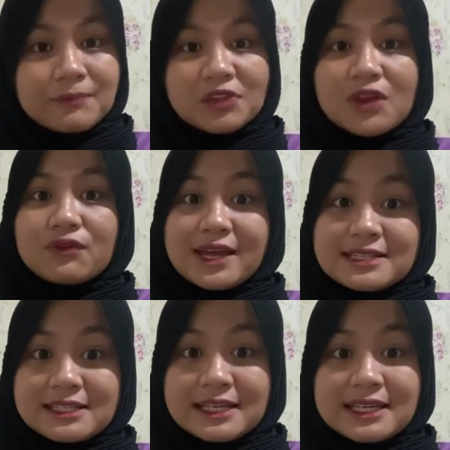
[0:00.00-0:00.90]

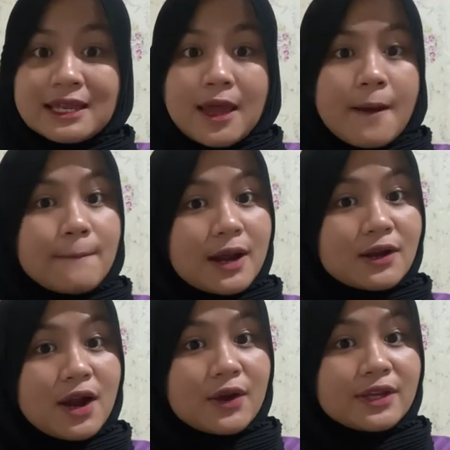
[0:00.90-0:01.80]
Vaseline,
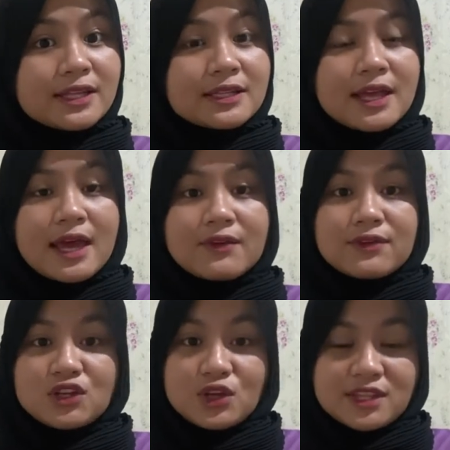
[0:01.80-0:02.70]
margarine,
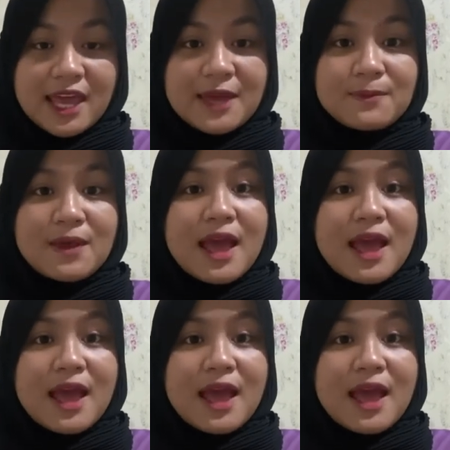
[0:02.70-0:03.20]
videotape.